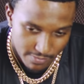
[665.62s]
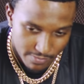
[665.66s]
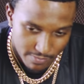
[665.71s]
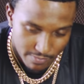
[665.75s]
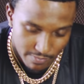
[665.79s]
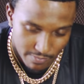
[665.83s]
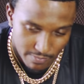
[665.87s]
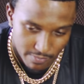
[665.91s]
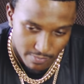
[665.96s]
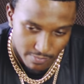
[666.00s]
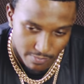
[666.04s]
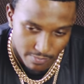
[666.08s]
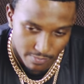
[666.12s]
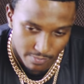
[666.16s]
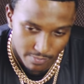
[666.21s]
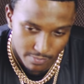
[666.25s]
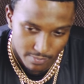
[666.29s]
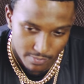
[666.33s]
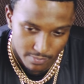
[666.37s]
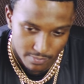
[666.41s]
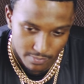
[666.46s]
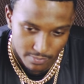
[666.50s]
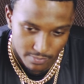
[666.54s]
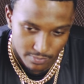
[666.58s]

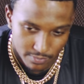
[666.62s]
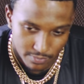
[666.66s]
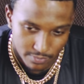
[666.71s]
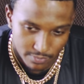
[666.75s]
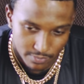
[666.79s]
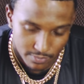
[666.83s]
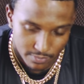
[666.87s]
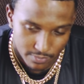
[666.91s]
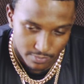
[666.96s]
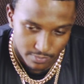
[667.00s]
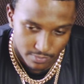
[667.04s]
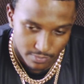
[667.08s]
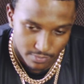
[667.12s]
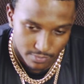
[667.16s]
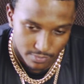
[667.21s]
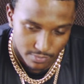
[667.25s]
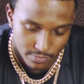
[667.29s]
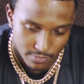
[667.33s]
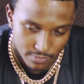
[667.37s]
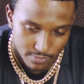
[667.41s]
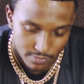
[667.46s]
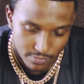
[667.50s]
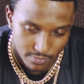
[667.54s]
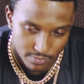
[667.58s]

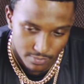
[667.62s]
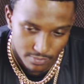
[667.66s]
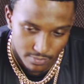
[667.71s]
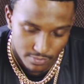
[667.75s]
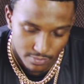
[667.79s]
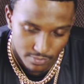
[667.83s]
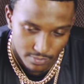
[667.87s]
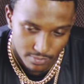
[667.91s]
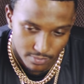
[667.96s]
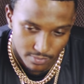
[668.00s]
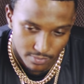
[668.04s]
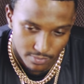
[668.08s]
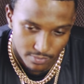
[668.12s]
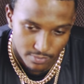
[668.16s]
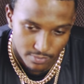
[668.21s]
(not speaking)